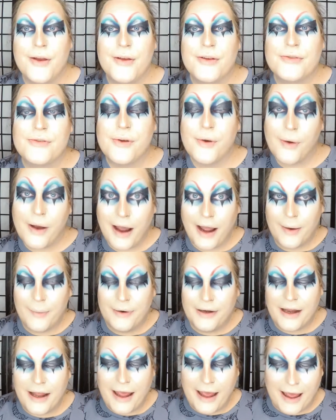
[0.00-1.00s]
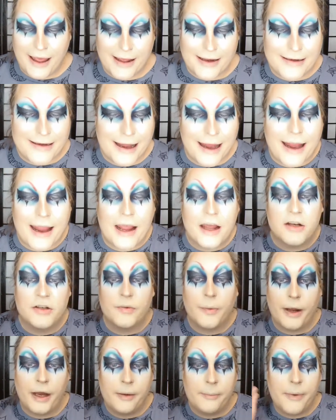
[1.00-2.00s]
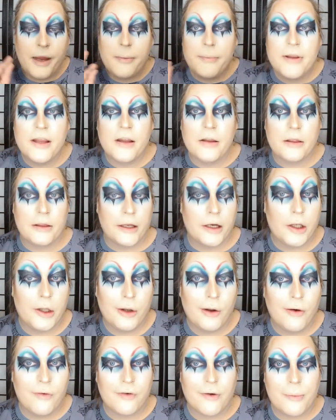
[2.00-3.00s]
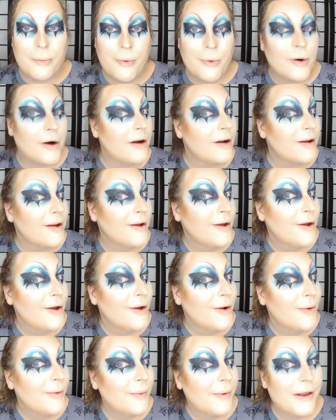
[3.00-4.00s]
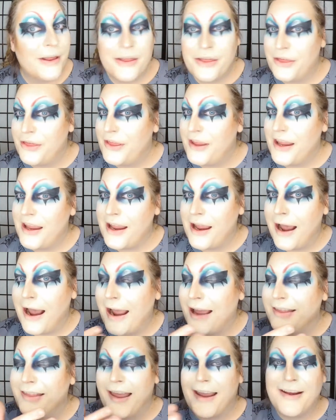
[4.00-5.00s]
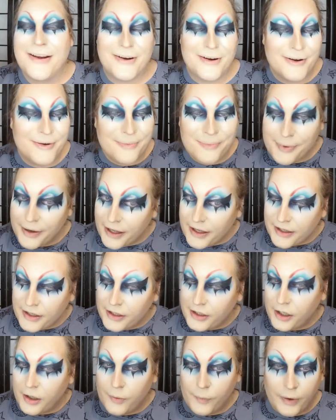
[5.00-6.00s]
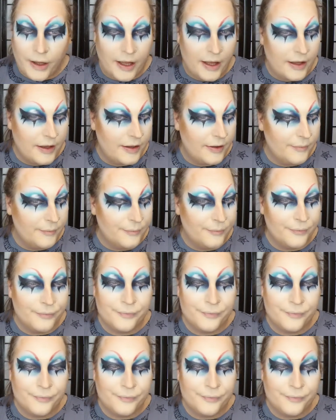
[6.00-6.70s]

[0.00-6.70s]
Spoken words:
So I went ahead and went maybe a little overboard with the eyeliner, but you know what?